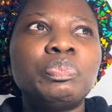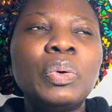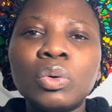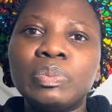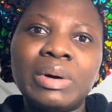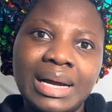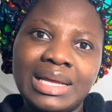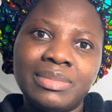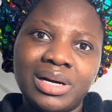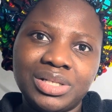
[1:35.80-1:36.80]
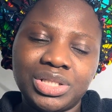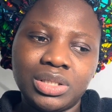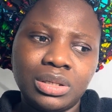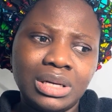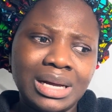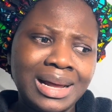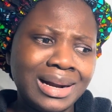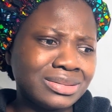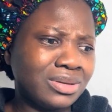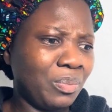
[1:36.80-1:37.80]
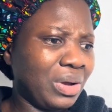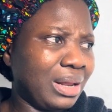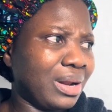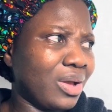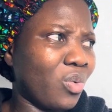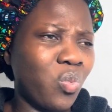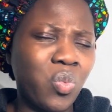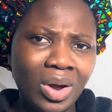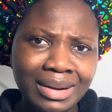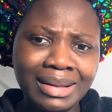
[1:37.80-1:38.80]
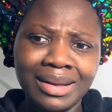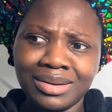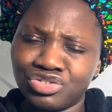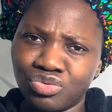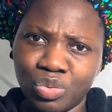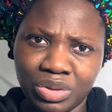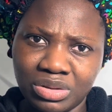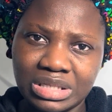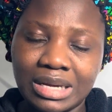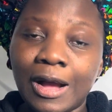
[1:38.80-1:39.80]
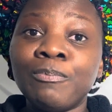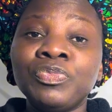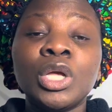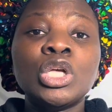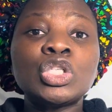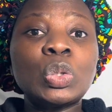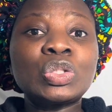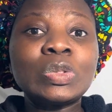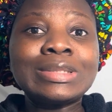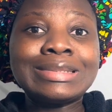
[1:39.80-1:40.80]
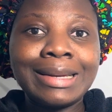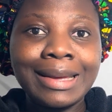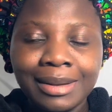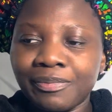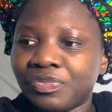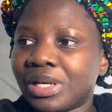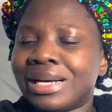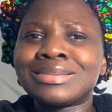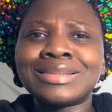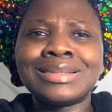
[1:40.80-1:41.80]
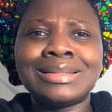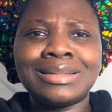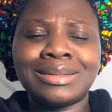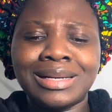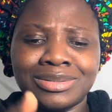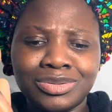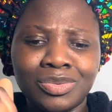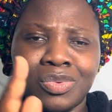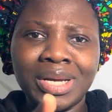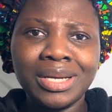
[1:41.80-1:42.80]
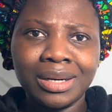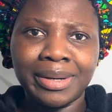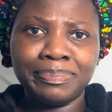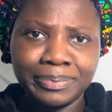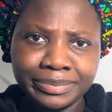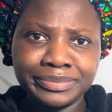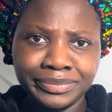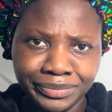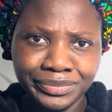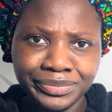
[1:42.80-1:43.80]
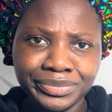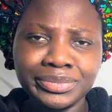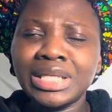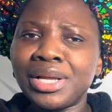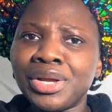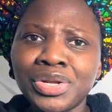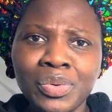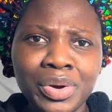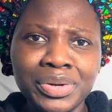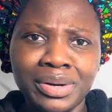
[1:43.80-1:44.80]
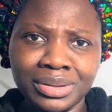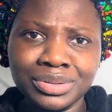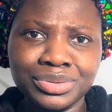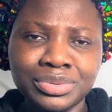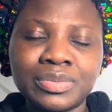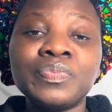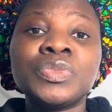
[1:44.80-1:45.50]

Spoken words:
pulled back in my shell. And at some point, I'm like, what the heck is wrong with this girl? So today, I said, girl, as you wake up, you know what you're gonna do?